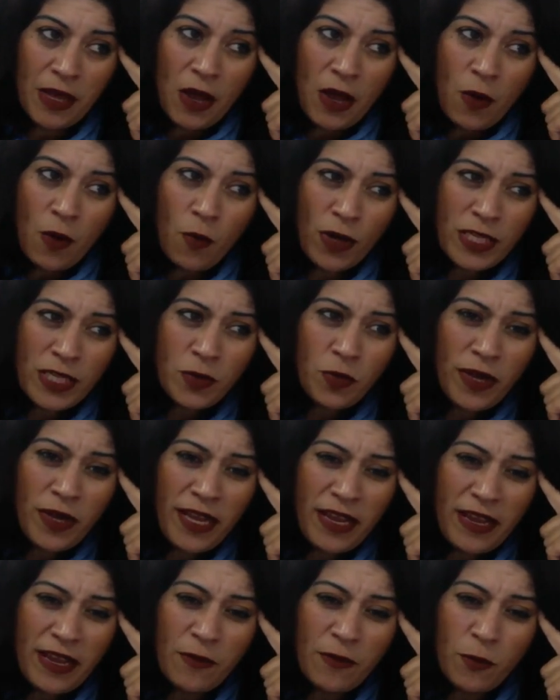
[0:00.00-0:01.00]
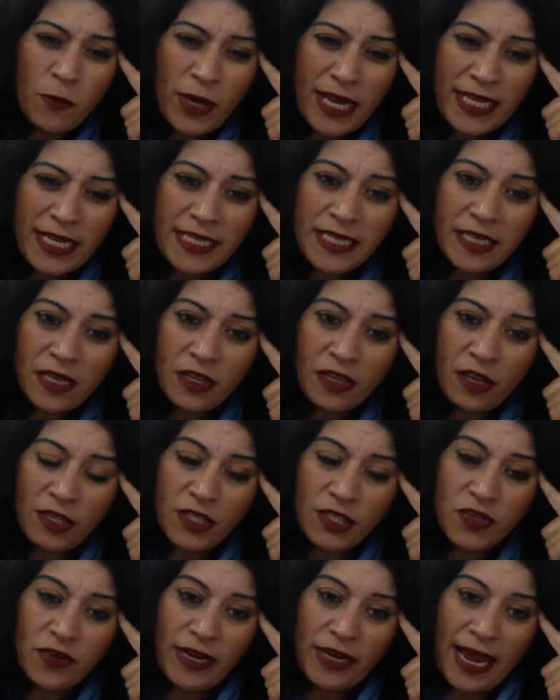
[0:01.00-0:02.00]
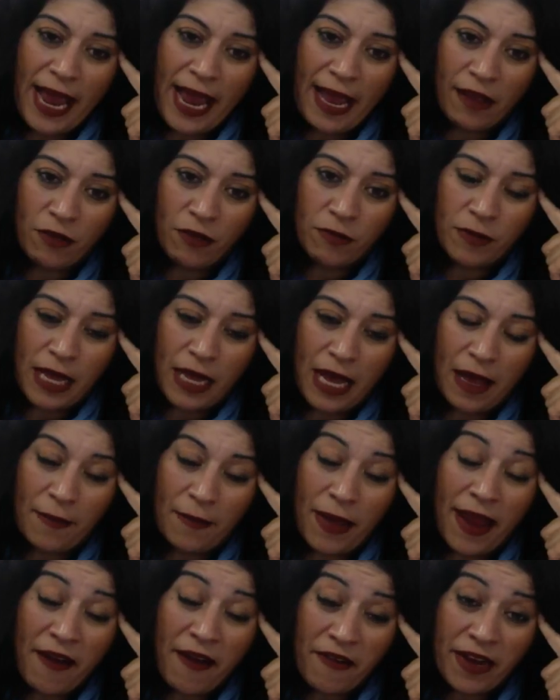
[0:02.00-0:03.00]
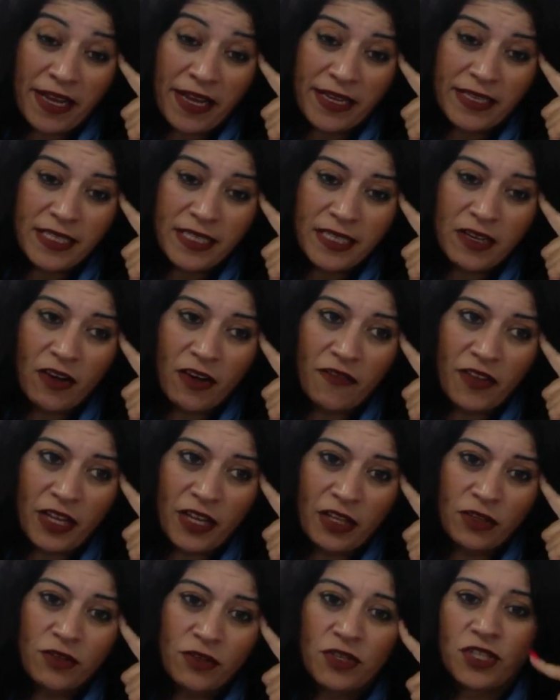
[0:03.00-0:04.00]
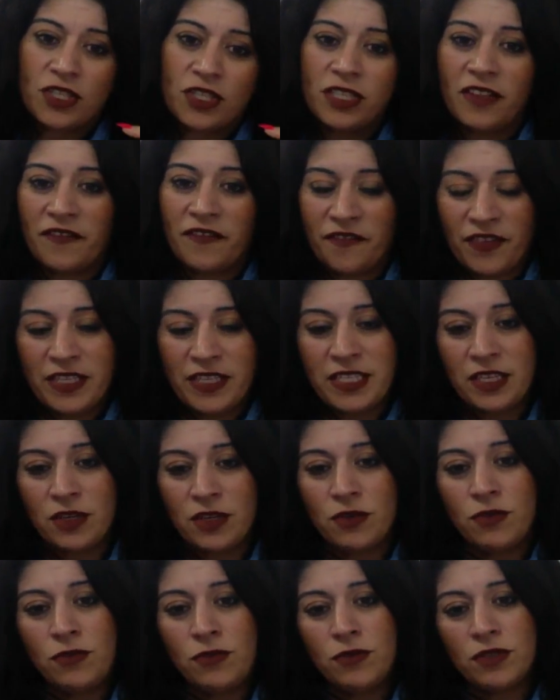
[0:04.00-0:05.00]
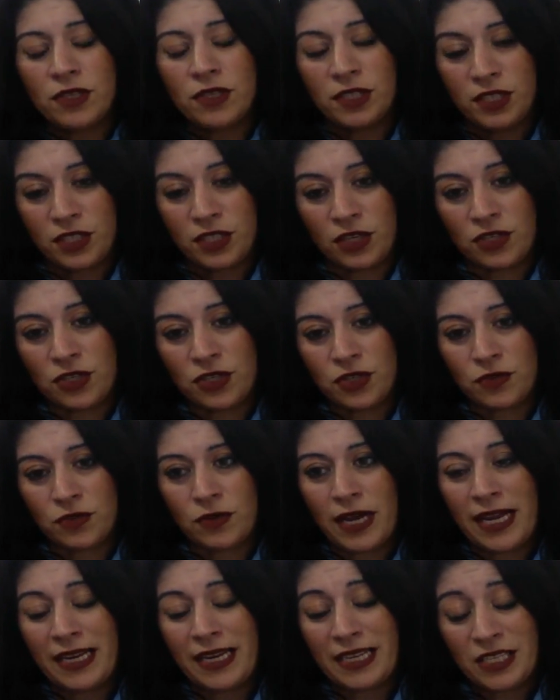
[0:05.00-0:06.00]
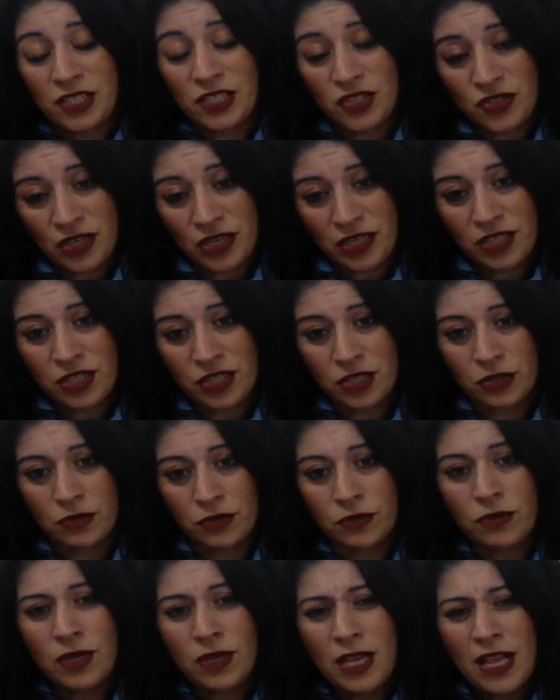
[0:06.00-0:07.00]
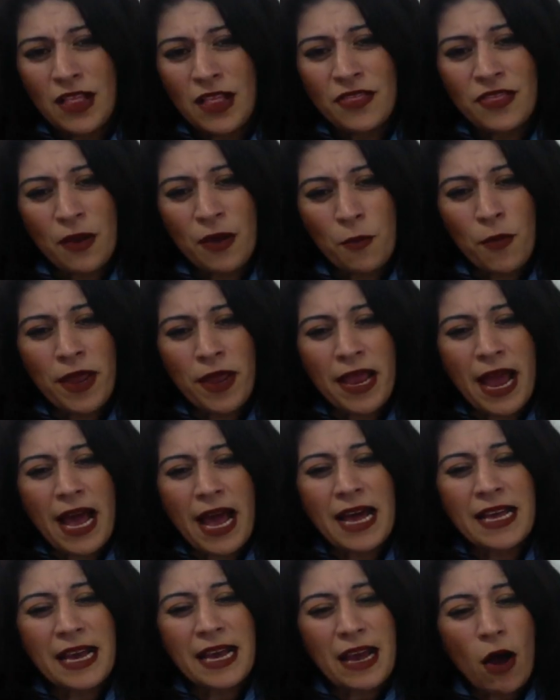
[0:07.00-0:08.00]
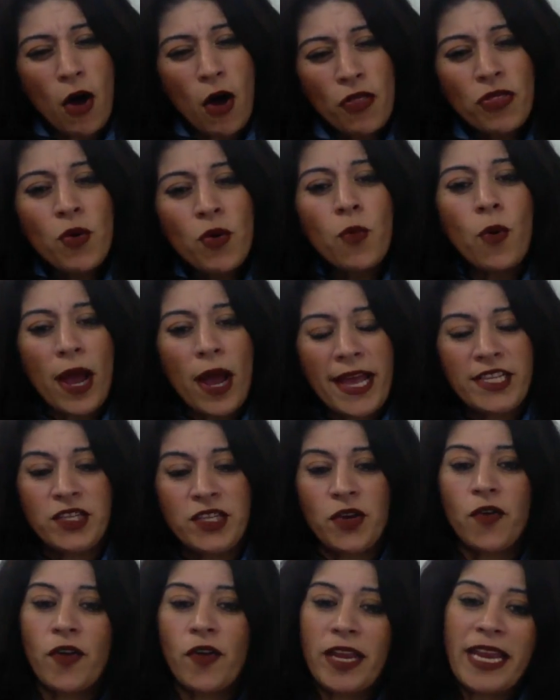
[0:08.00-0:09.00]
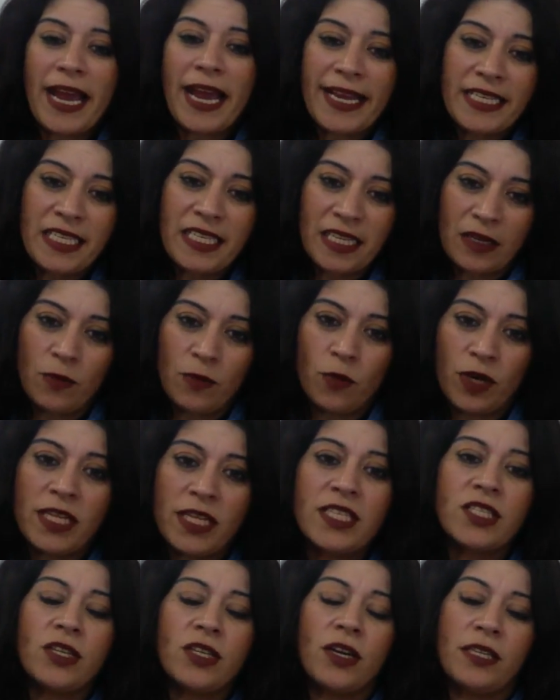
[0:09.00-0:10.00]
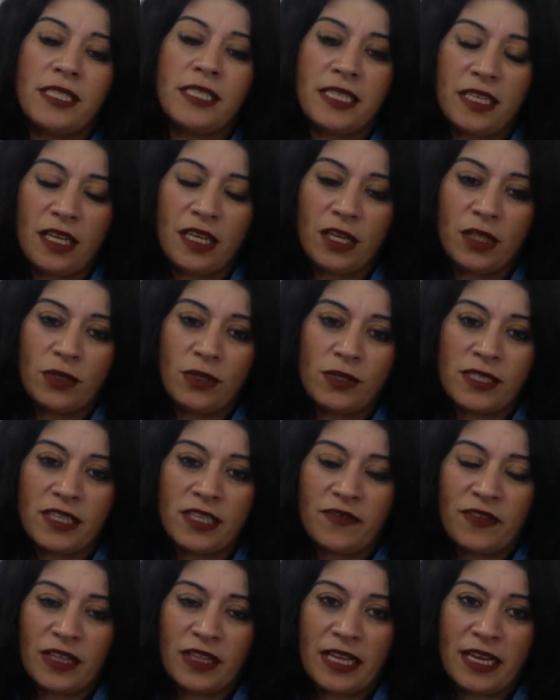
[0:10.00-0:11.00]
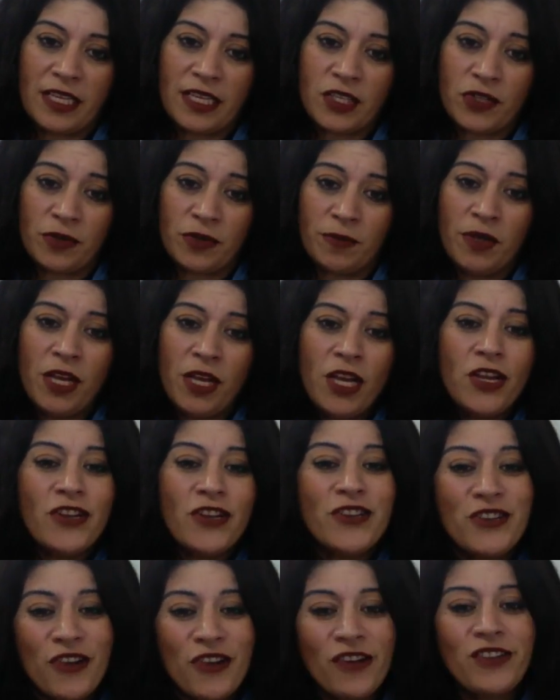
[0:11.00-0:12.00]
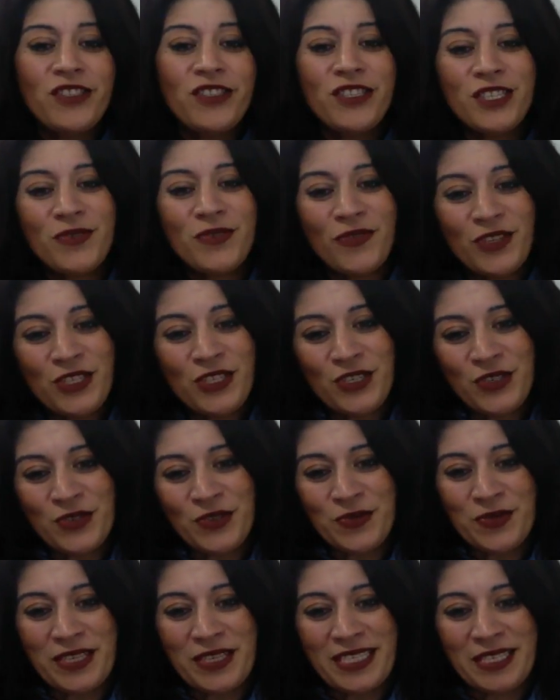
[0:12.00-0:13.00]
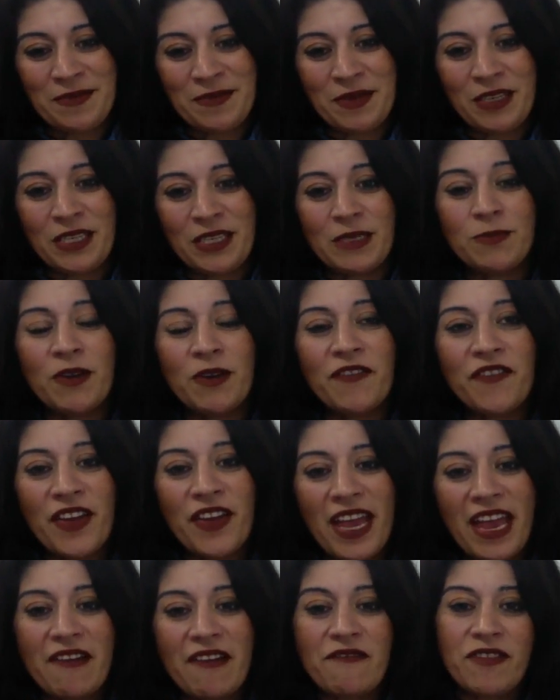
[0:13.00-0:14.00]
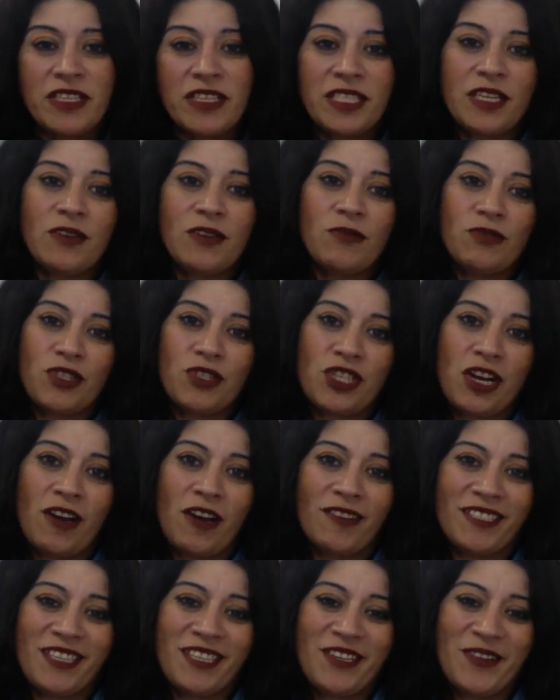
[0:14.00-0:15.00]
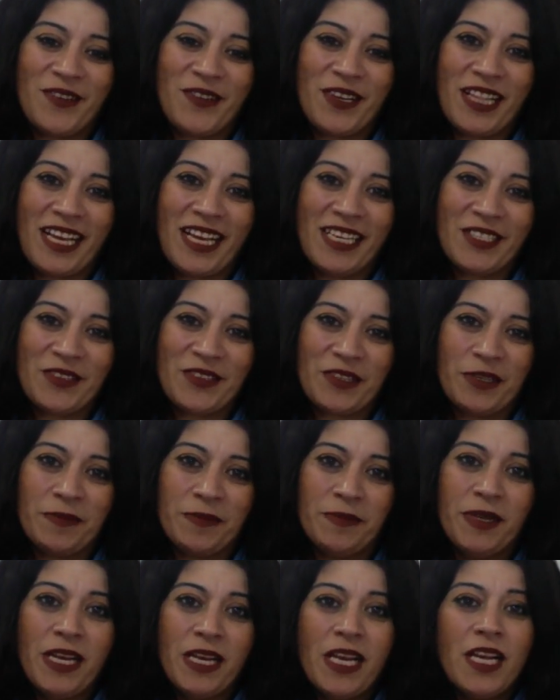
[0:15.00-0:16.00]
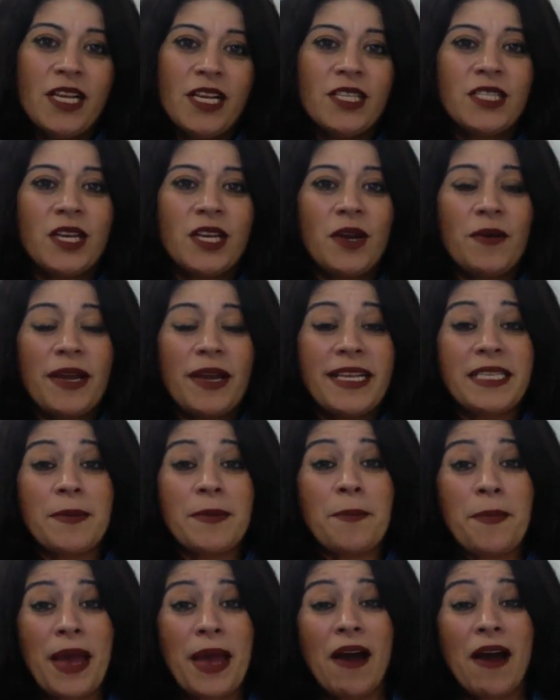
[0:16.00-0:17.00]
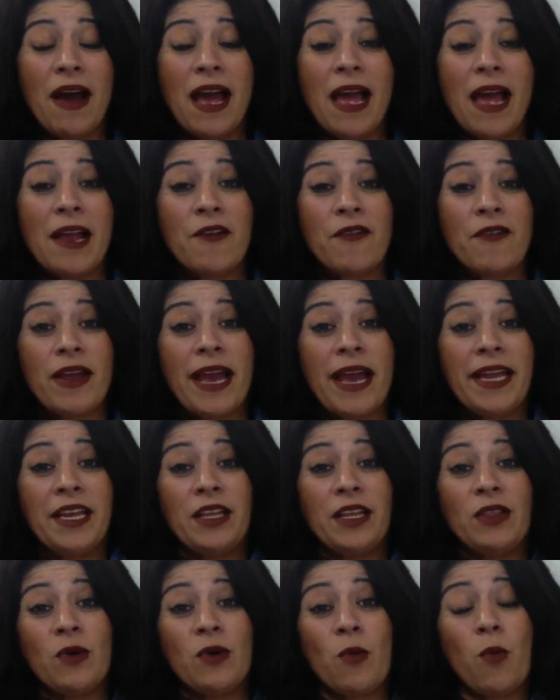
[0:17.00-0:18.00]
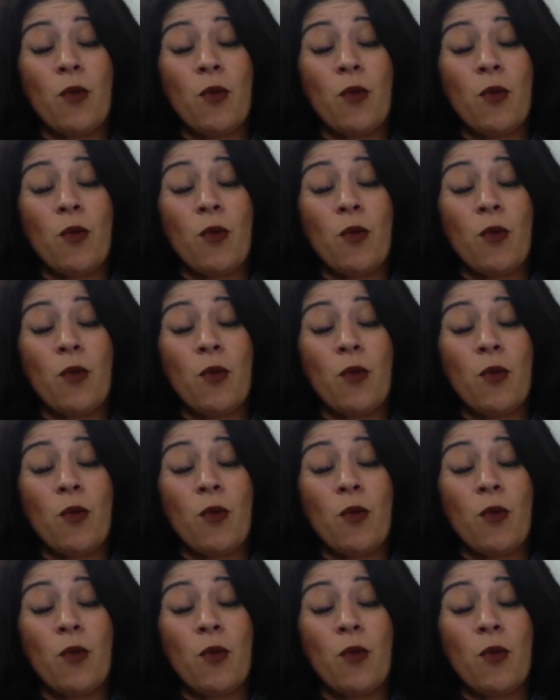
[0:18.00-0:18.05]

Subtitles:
once we consider those three areas of inclusion, the physical, social, and instructional, then we are on the way to creating what is known as an inclusive classroom, not just for children with disabilities, but for every single child in your classroom. So it's about creating